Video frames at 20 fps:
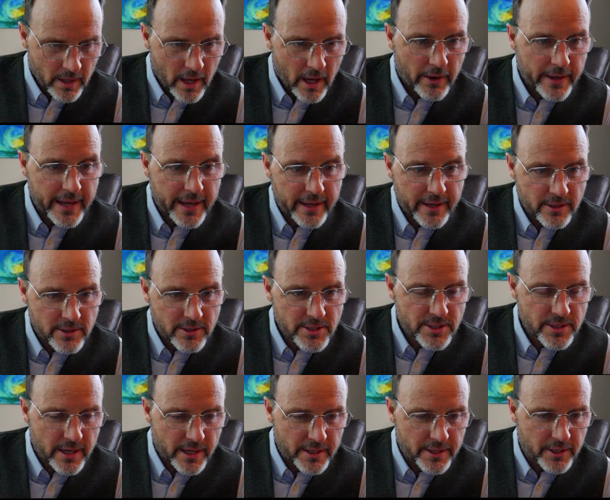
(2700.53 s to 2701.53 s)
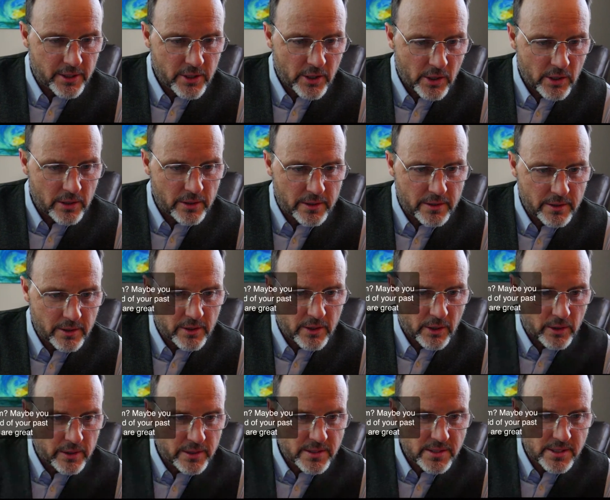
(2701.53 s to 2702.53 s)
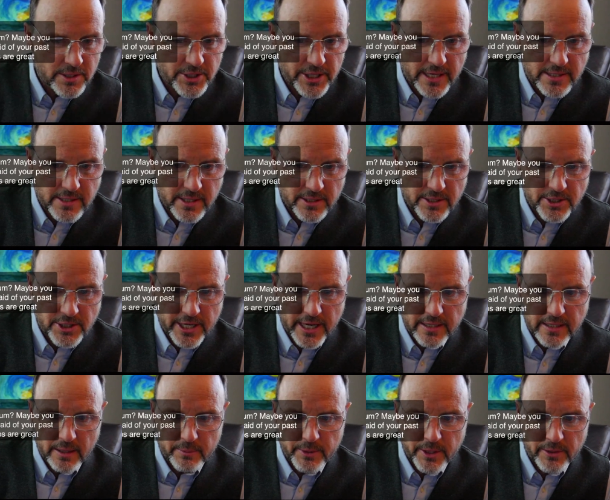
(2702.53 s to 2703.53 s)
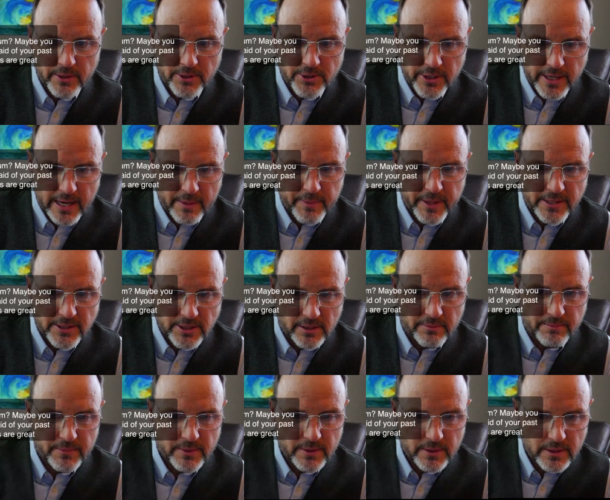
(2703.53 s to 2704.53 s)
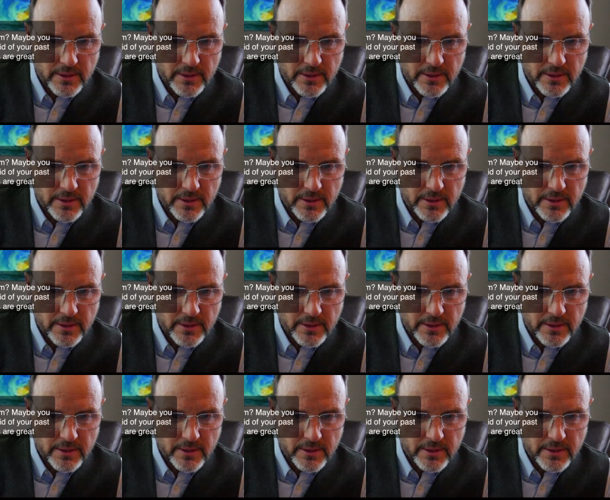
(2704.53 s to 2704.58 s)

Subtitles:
Oh yeah, here's Nicole. Nicole is suggesting to JW to try a pendulum.